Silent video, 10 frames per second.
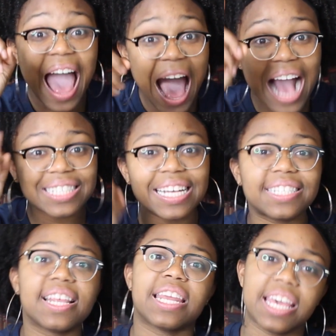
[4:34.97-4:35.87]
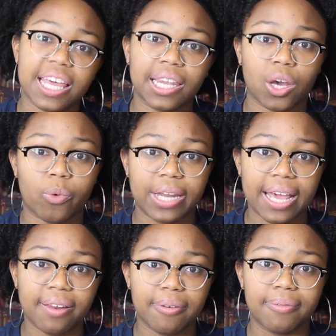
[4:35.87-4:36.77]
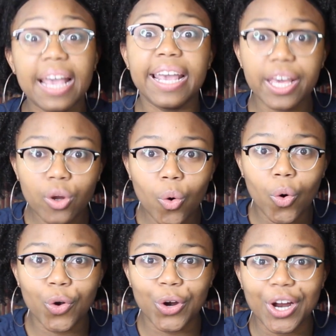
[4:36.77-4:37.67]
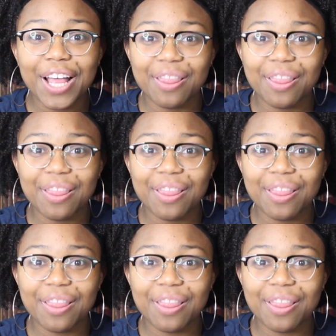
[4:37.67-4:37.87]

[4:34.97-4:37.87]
Assets that he can liquidate. In order,